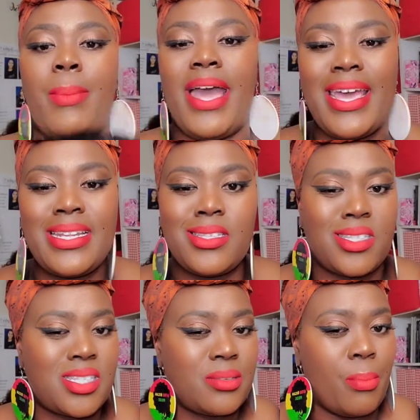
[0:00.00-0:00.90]
My head is
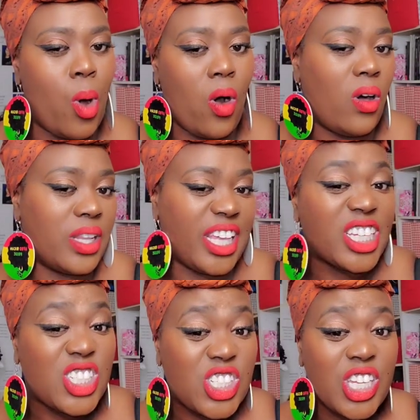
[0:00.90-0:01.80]

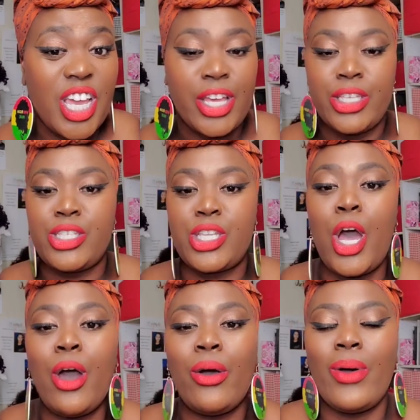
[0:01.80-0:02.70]
small-ish,
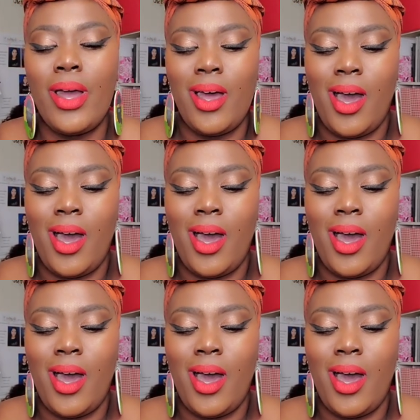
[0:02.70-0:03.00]
so